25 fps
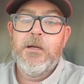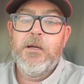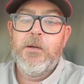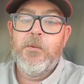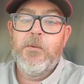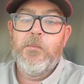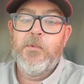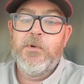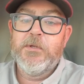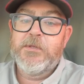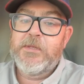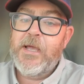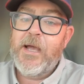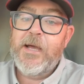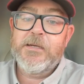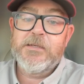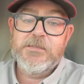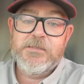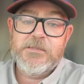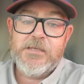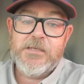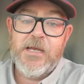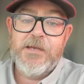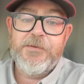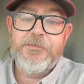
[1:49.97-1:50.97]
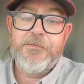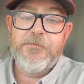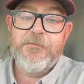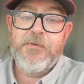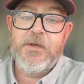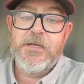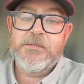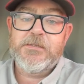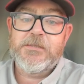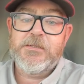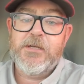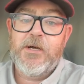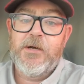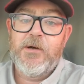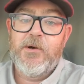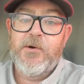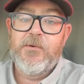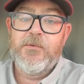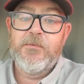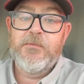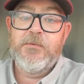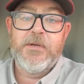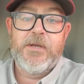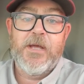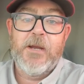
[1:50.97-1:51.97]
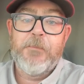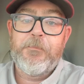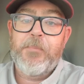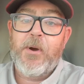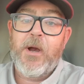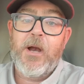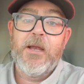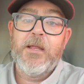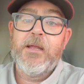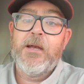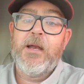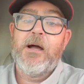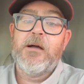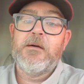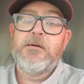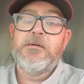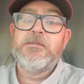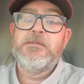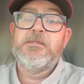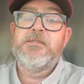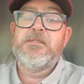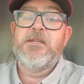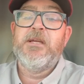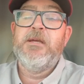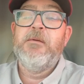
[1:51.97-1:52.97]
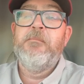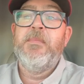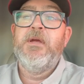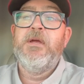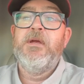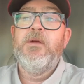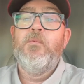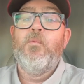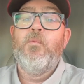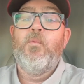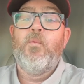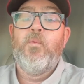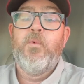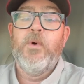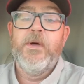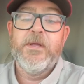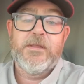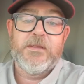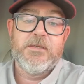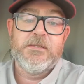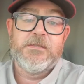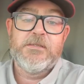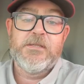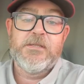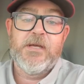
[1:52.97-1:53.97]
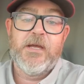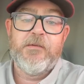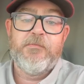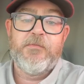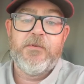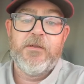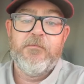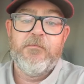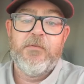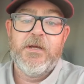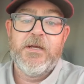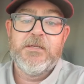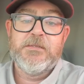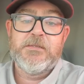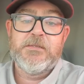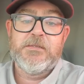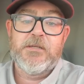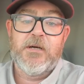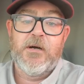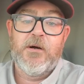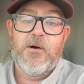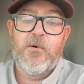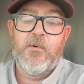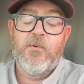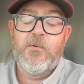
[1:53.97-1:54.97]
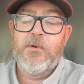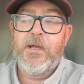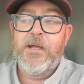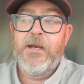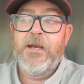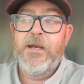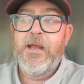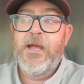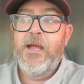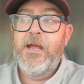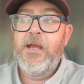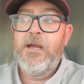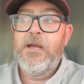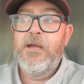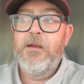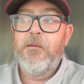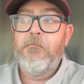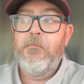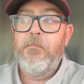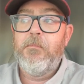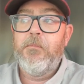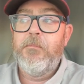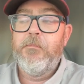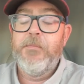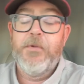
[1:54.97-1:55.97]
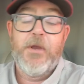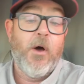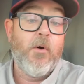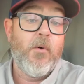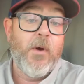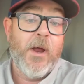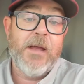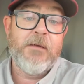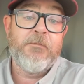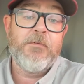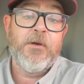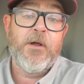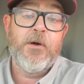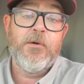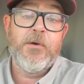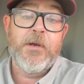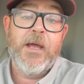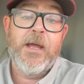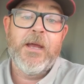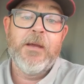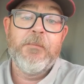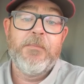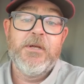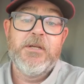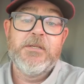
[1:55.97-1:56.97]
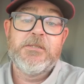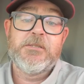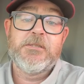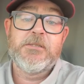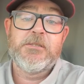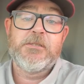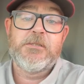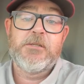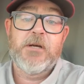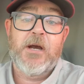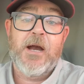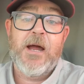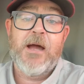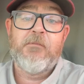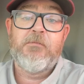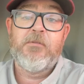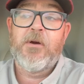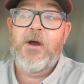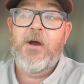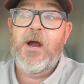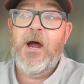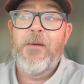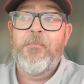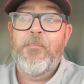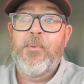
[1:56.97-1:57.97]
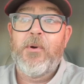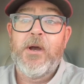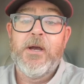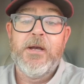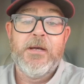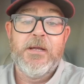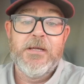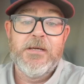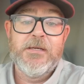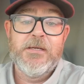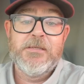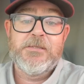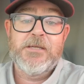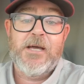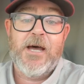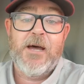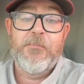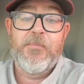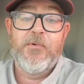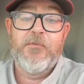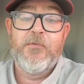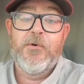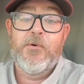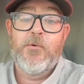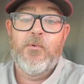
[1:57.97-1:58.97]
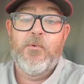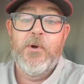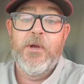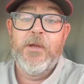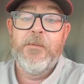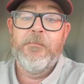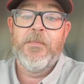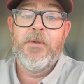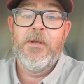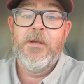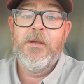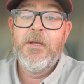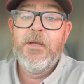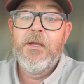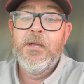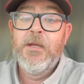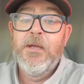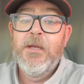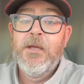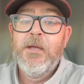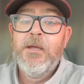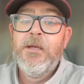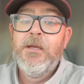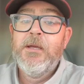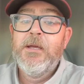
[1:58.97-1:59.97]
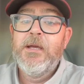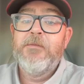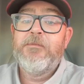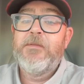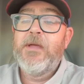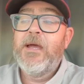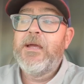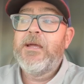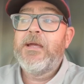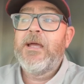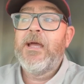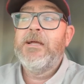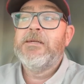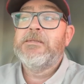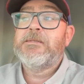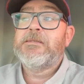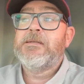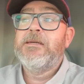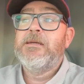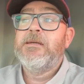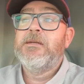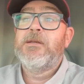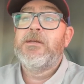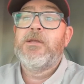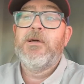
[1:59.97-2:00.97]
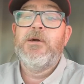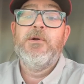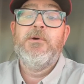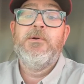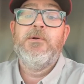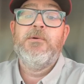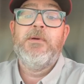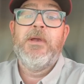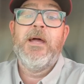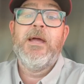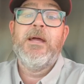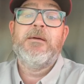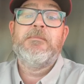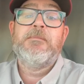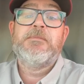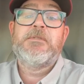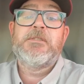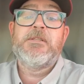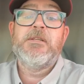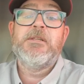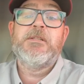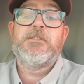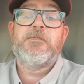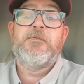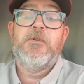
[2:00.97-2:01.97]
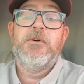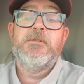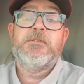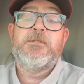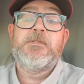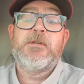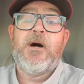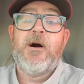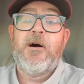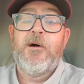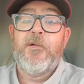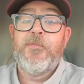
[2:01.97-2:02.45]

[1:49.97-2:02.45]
without the safety vest on, they probably not going to see me with the safety vest on, and they don't have no dang business driving or operating any type of equipment. If they can't see a dude damn 6 foot tall,